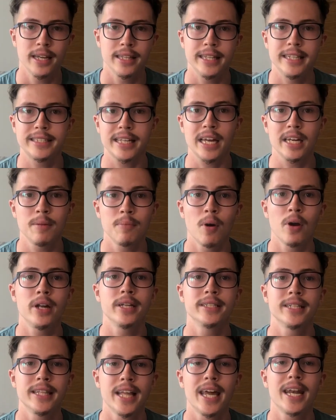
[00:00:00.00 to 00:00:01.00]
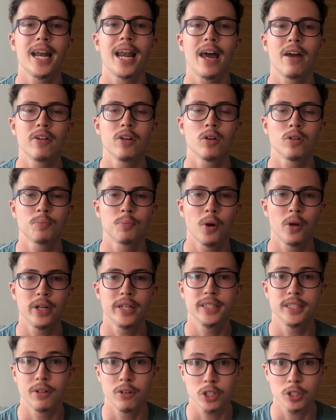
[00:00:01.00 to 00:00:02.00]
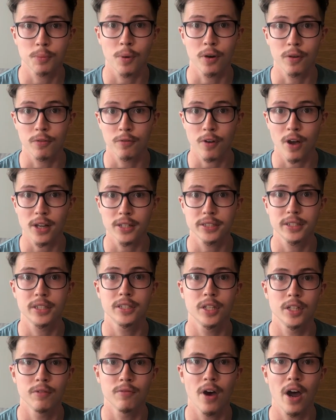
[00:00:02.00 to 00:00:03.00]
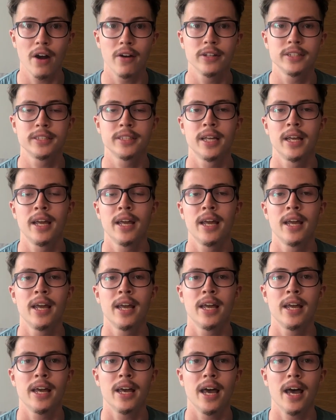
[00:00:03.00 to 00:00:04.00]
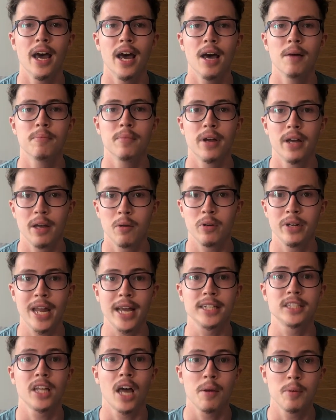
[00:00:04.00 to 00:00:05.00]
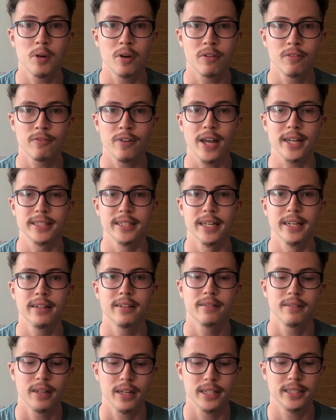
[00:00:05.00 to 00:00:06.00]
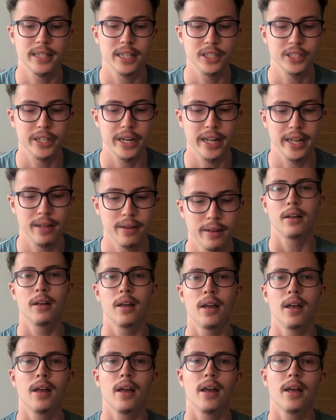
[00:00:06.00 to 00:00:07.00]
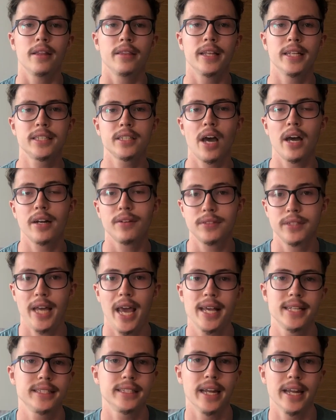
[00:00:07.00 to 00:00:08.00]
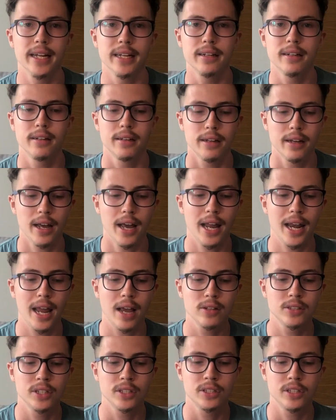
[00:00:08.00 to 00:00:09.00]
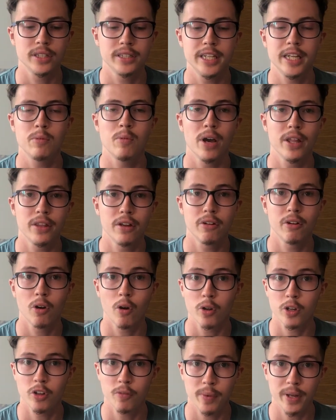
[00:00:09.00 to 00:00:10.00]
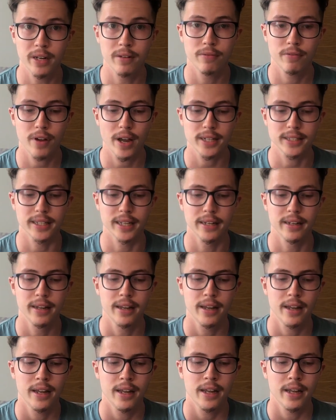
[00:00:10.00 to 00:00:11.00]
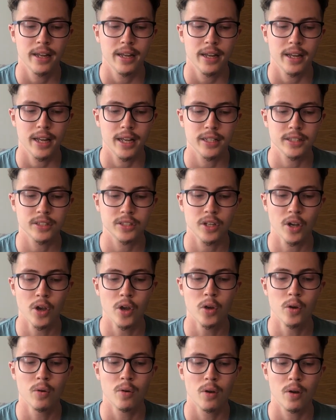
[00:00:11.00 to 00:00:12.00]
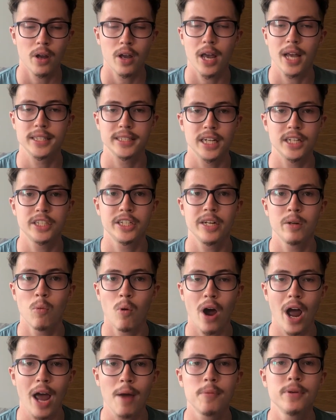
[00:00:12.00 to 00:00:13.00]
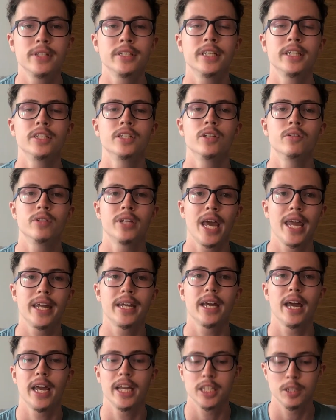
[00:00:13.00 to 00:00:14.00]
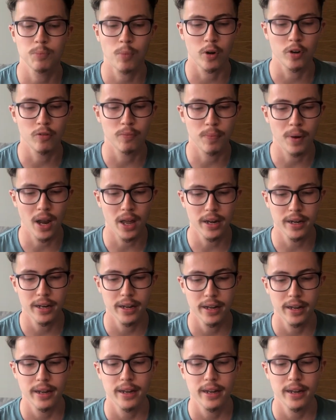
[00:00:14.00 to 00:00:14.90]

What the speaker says: These antibodies are then allowing your body to respond faster to the virus next time you're infected, essentially. This kind of testing allows us to see whether or not you've been infected. And so essentially what happens is you take a spot of blood